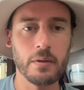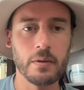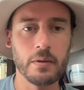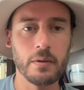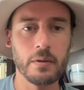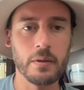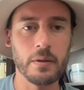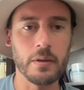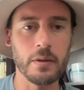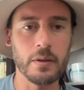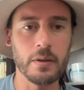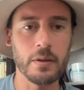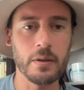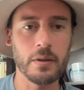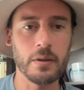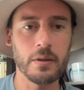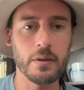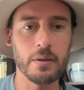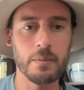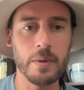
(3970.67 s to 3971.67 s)

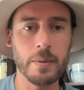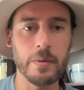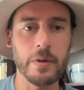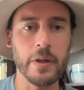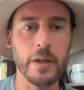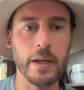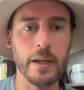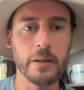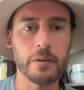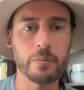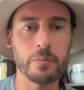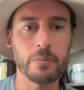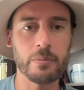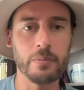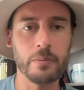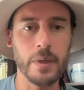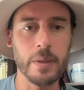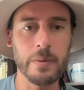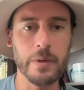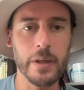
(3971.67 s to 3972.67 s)
Maybe
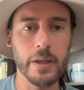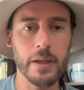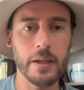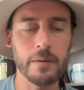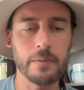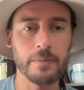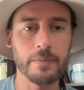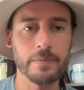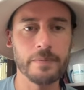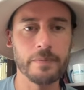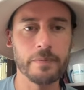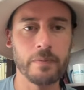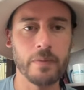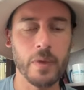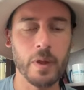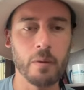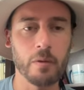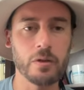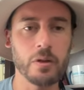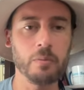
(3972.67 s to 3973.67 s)
that.
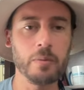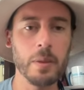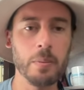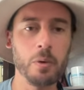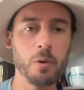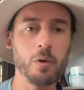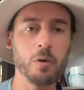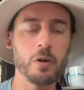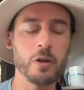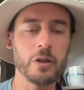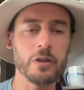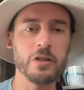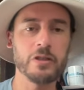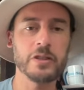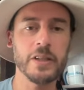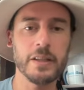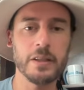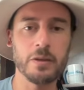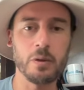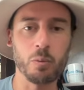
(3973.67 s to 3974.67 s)
Some people will just
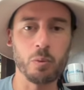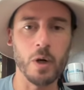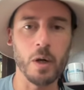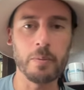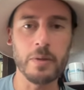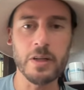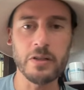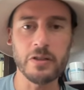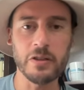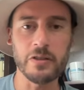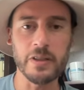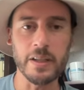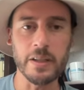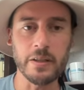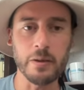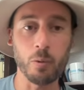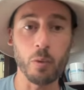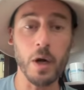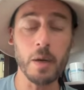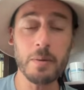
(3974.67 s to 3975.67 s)
say Werebeast is easy.
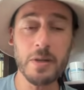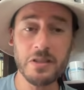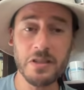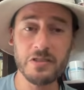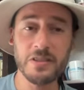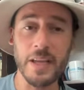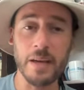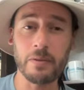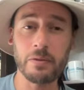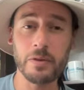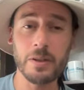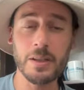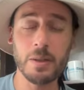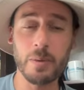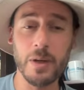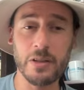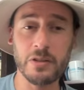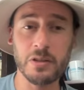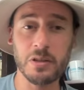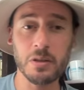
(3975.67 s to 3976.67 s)
Werebeast is definitely the
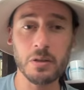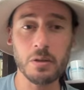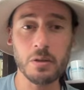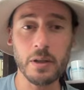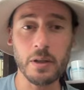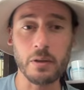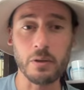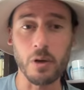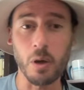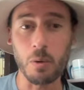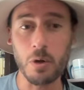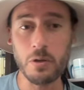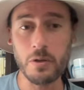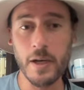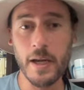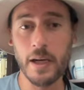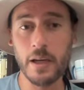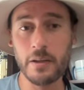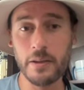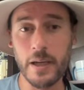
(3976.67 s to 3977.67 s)
best hero at lower
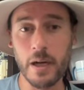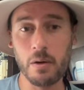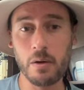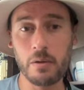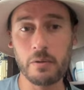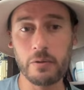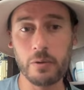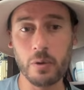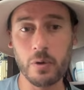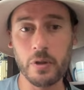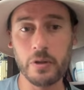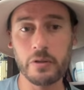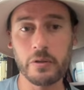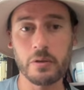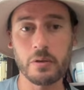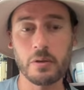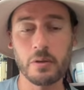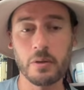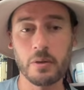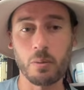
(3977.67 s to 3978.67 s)
Dragon Tower floors,
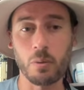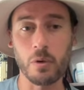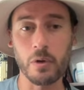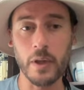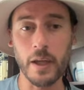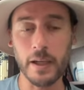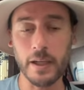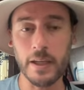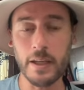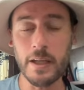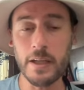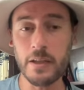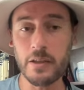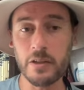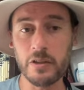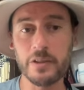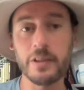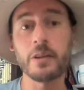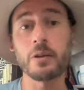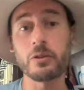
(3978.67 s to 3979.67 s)
where like he can
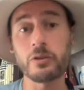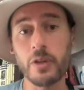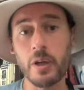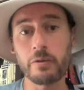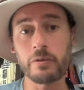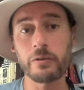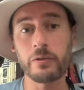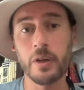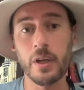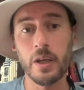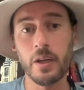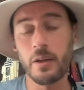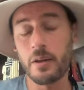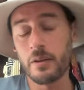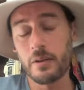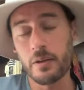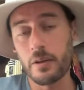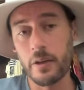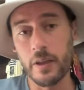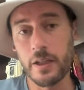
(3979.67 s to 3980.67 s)
just kill stuff.
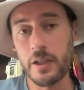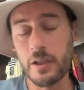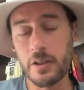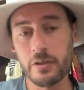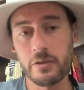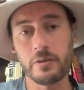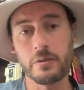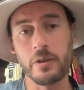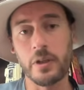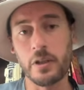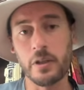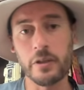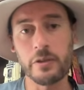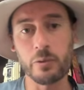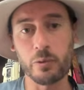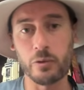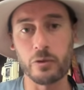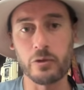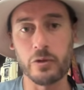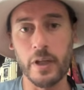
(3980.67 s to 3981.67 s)
But
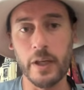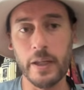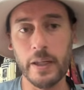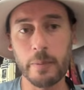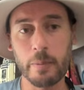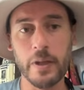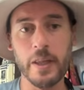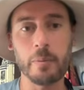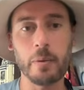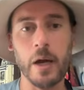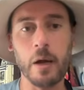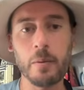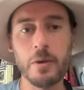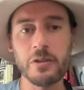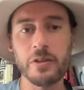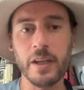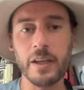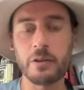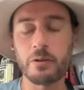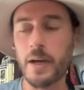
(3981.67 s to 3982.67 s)
the problem
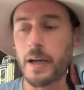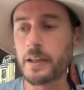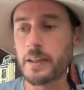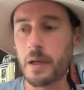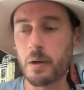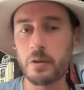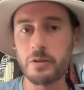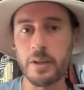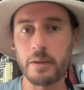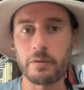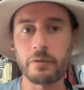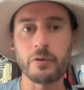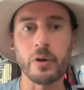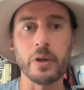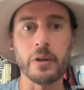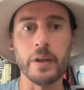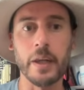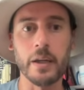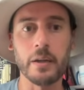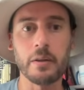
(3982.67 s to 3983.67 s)
is like Dragon Tower is not
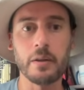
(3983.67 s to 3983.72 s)
fun then.